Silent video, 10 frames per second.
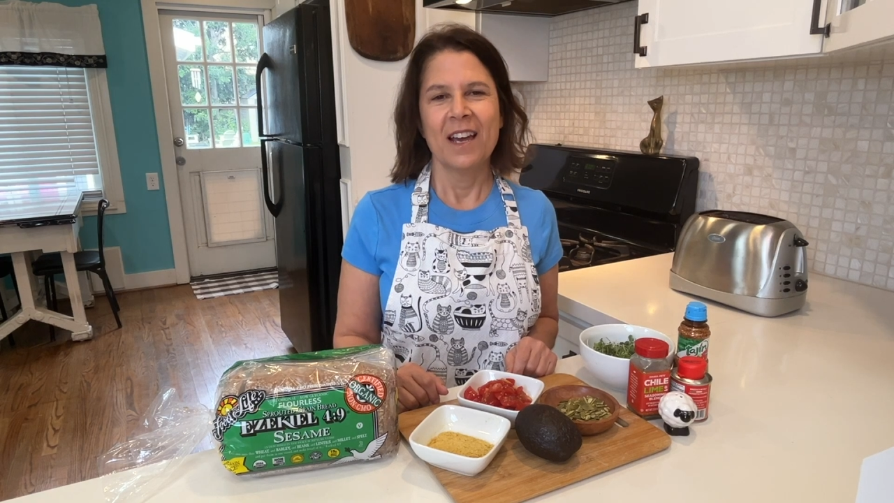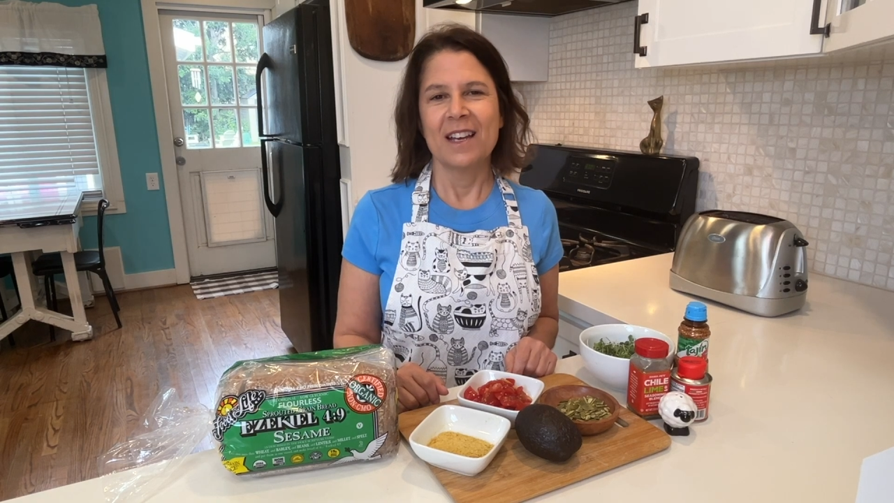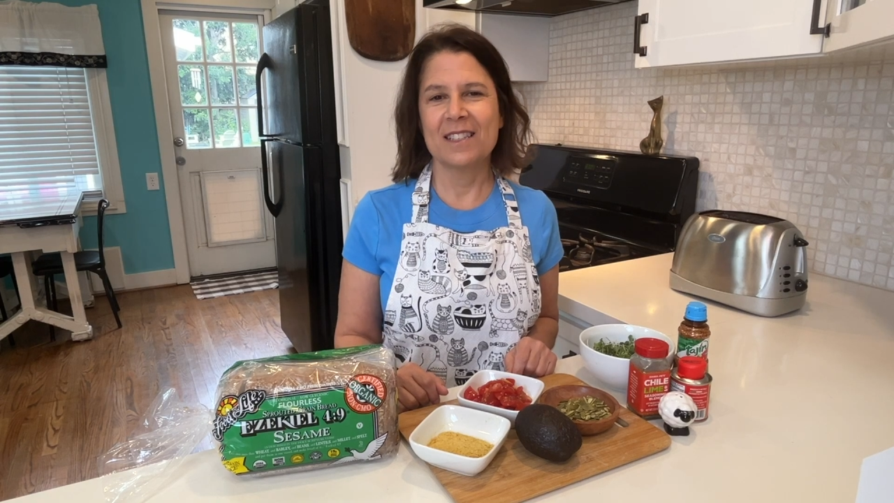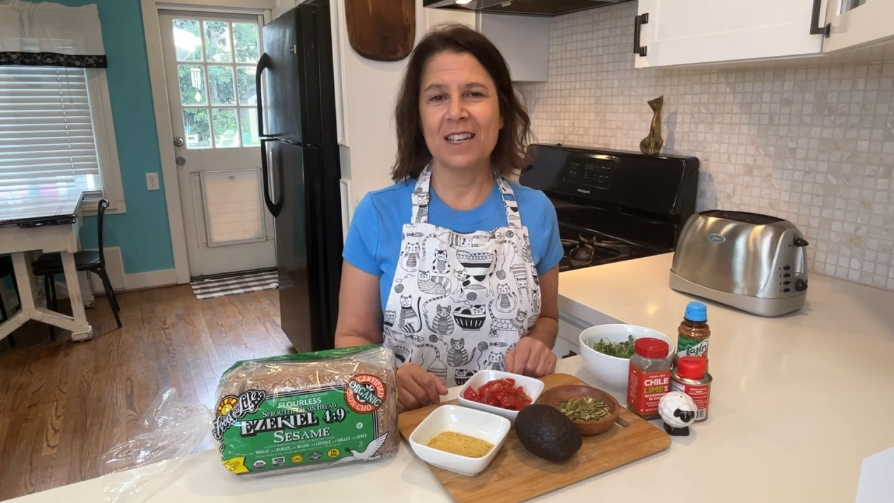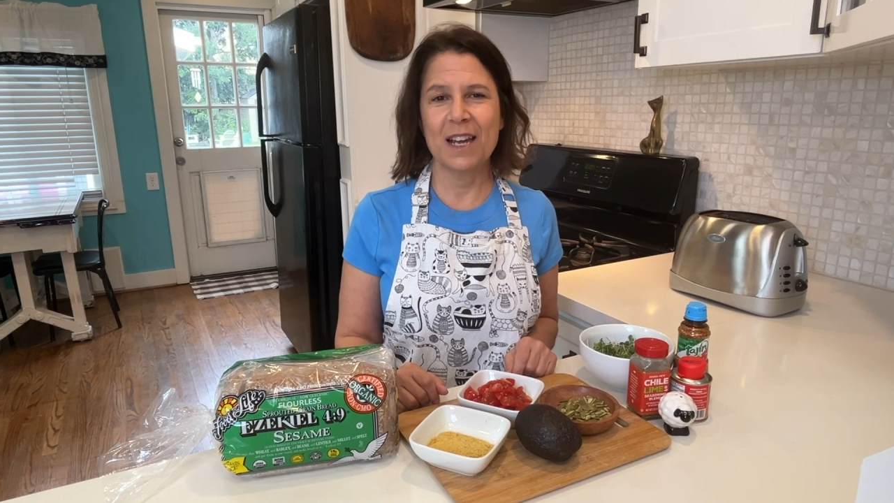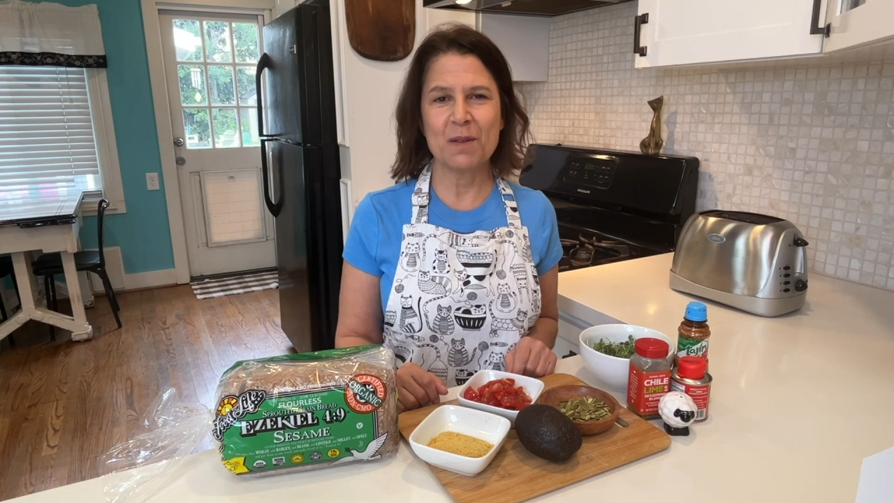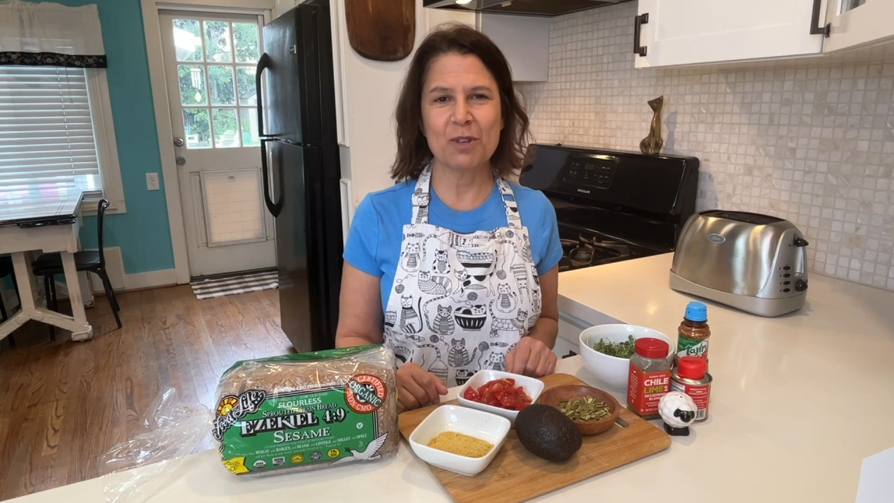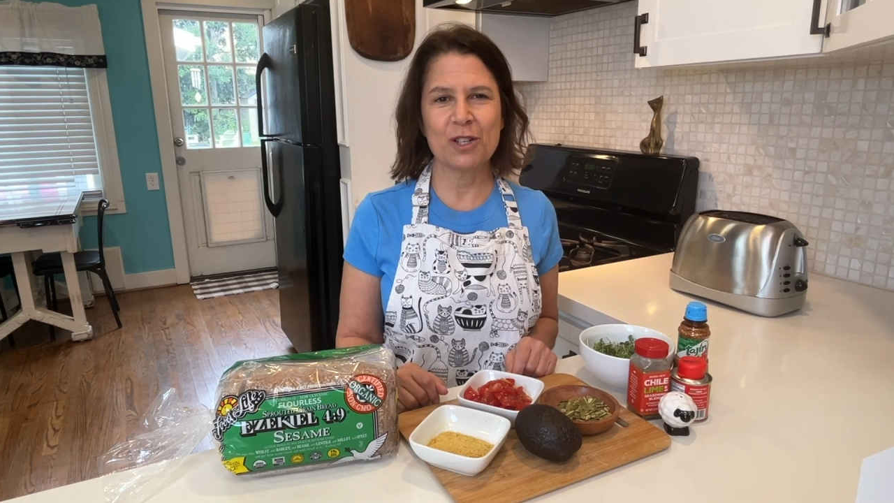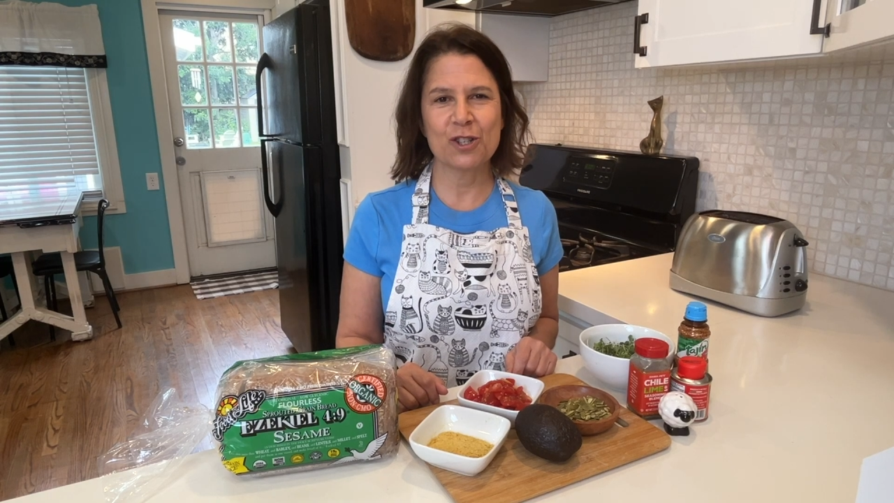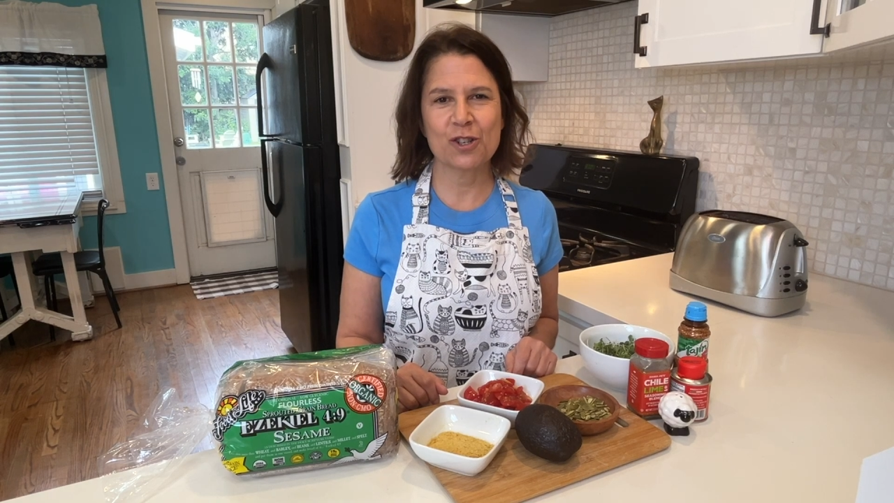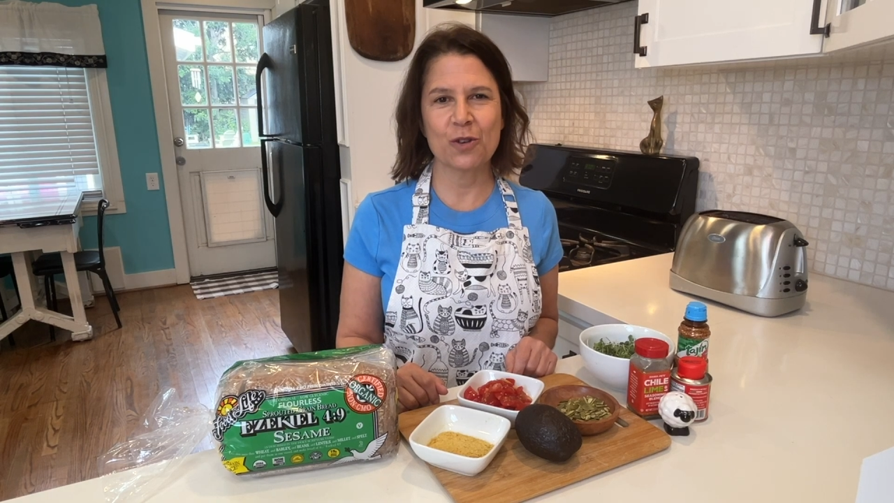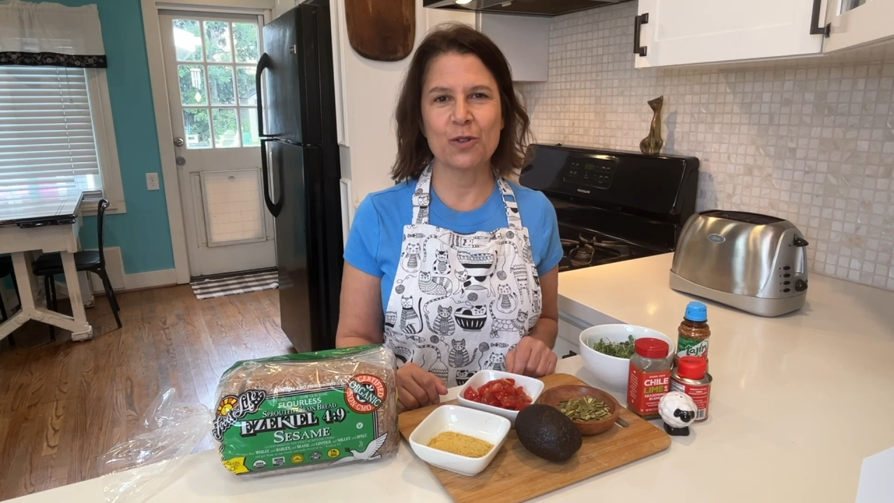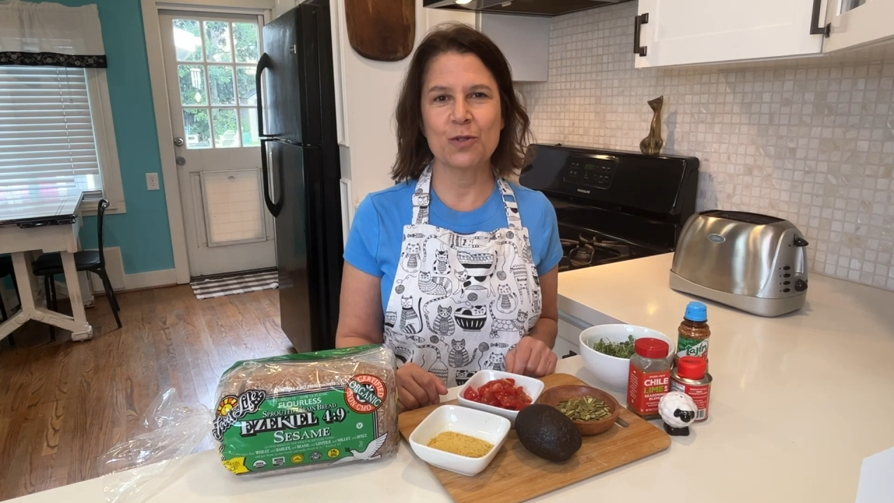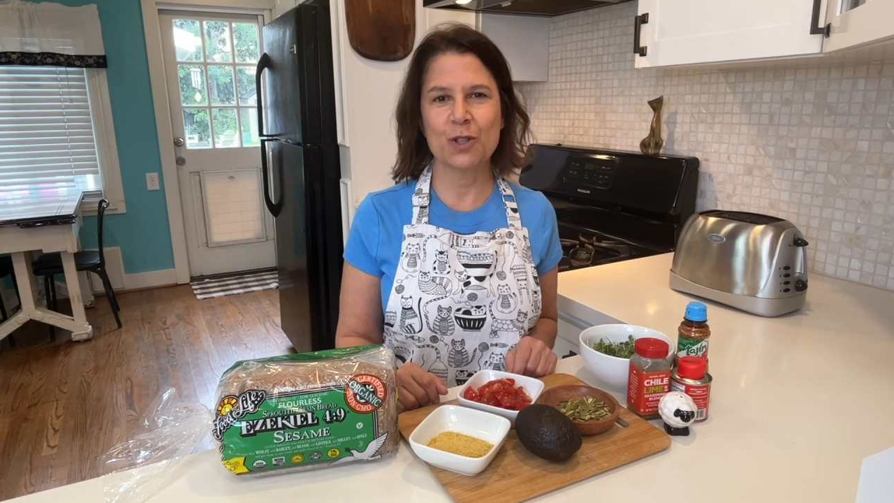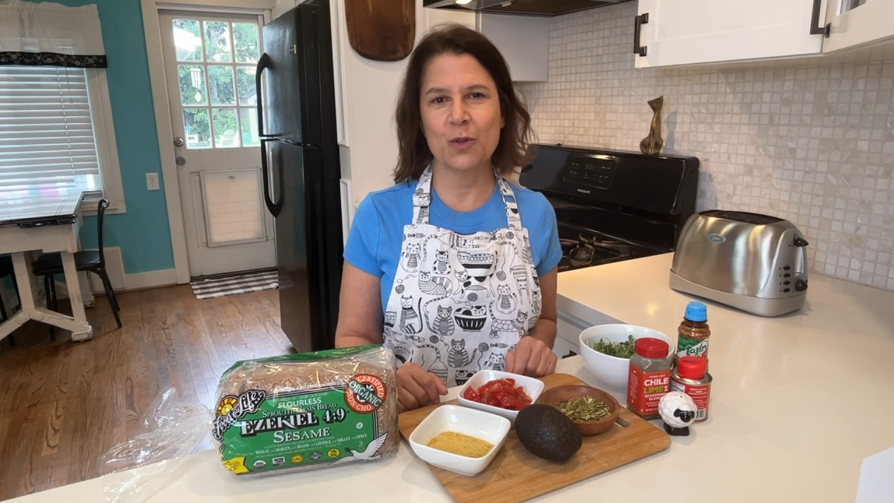and today I'm going to show
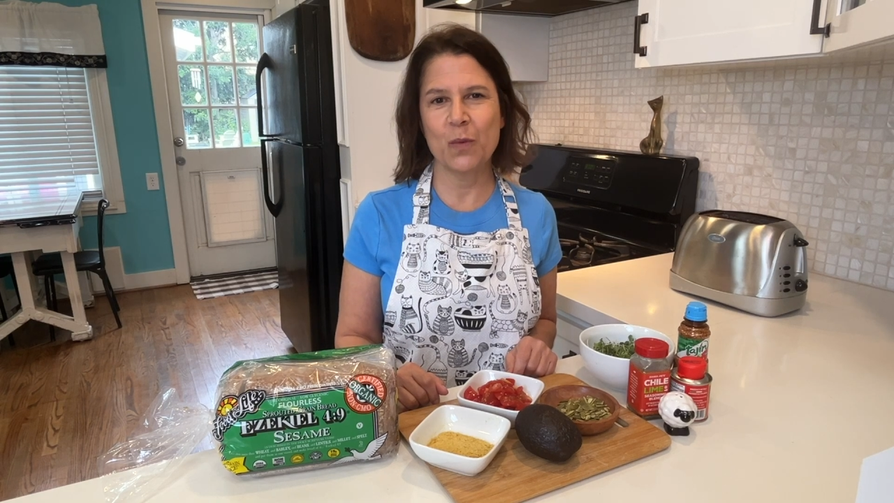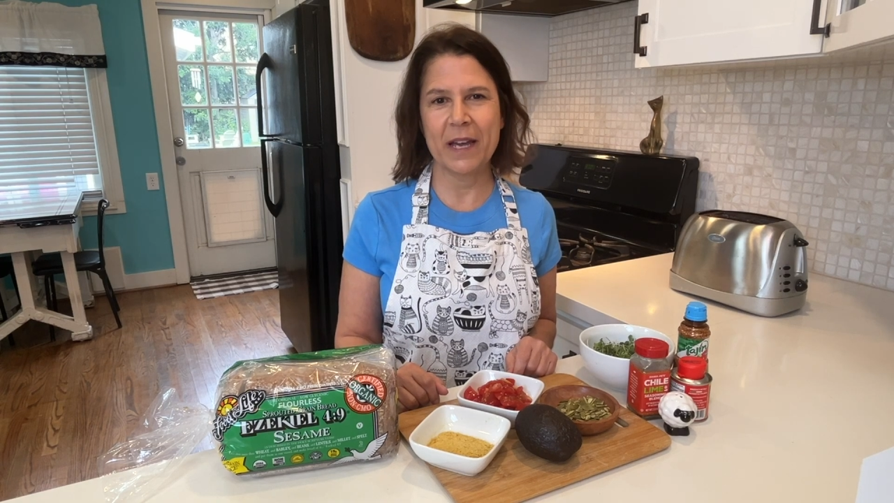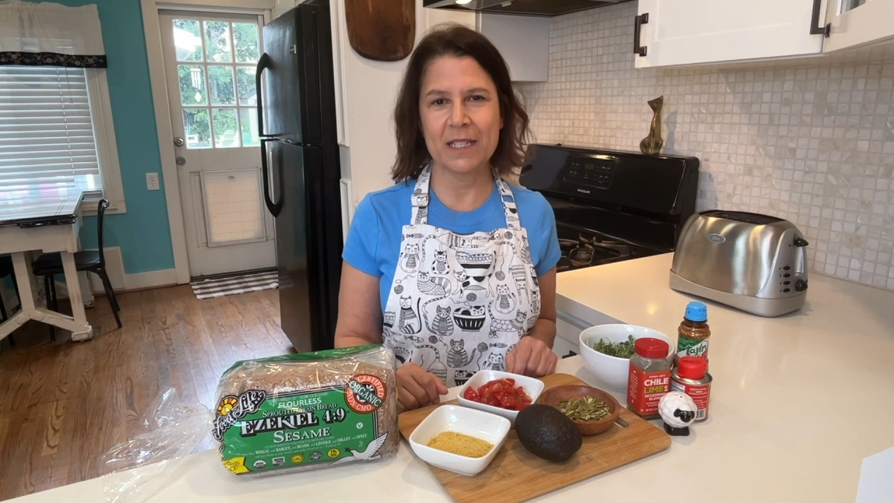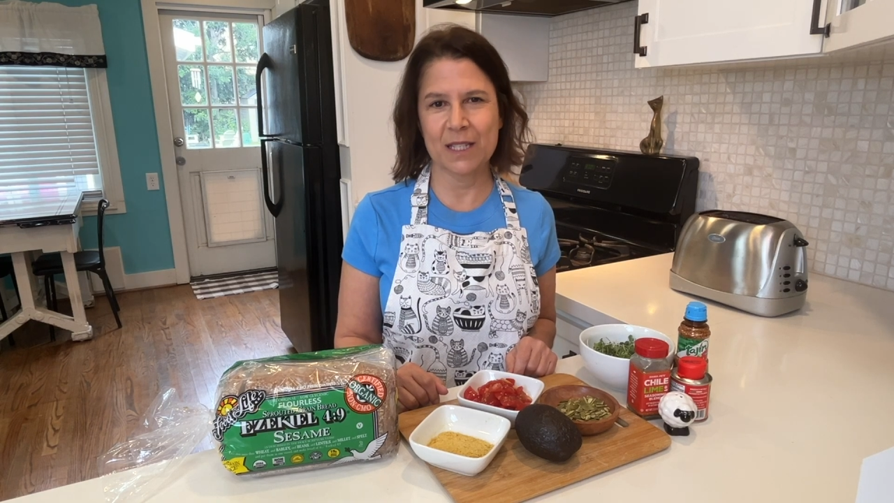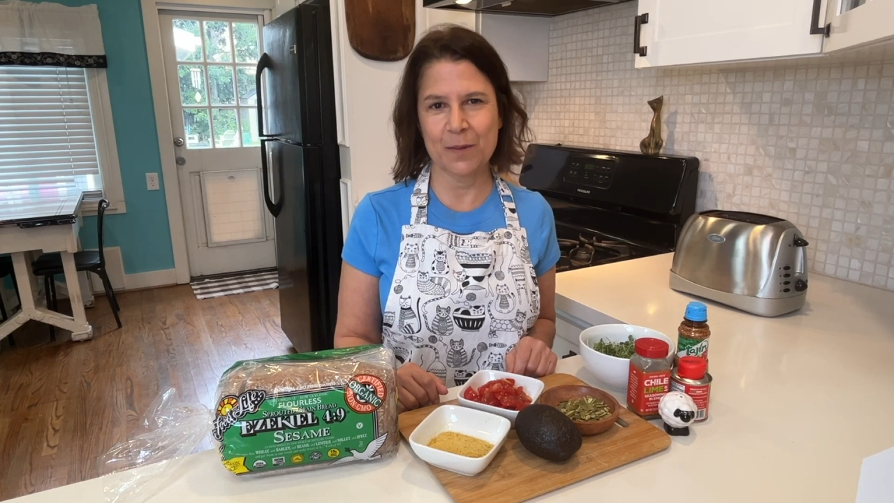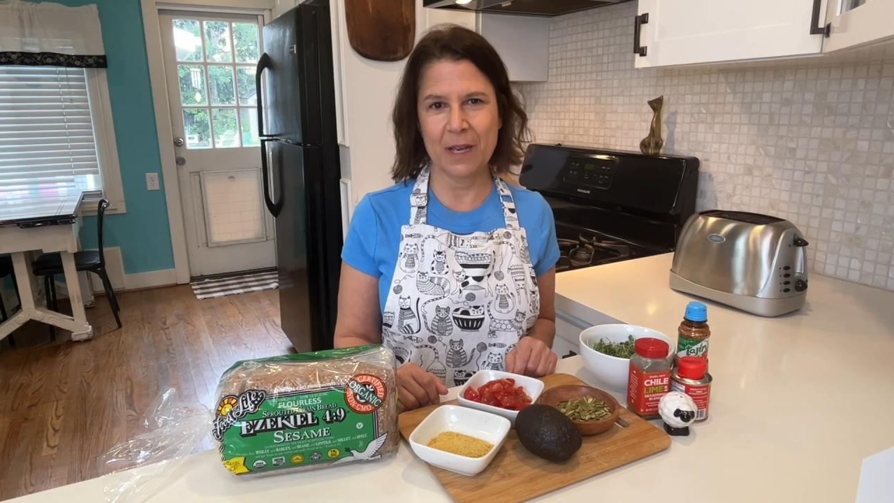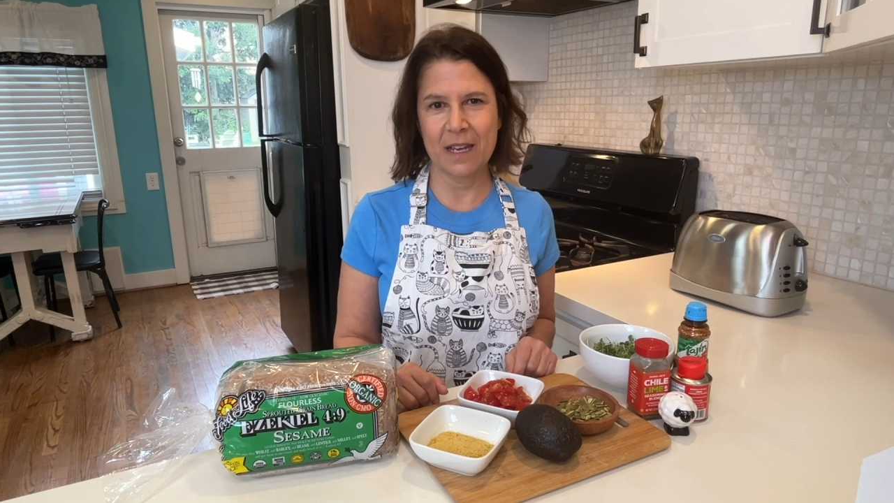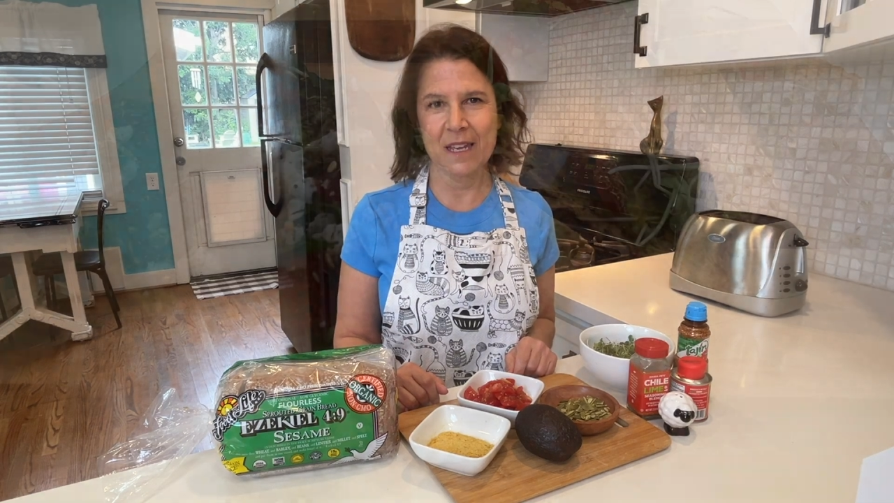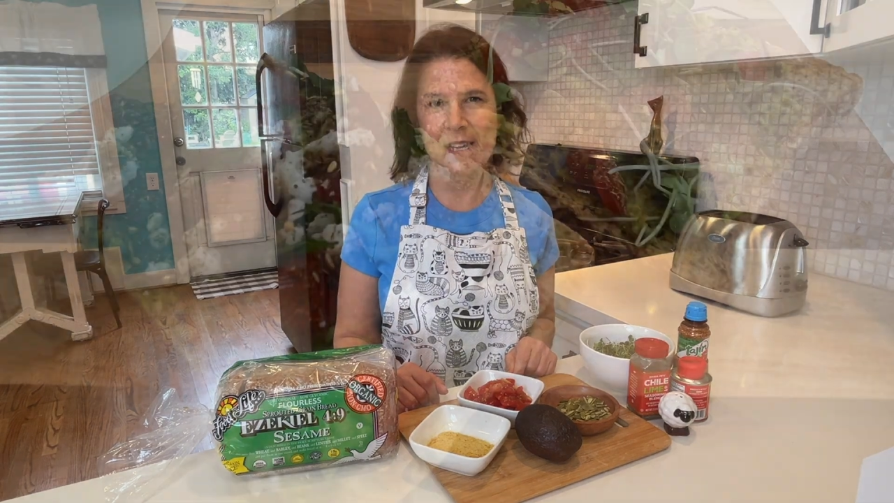you 2 ways to make an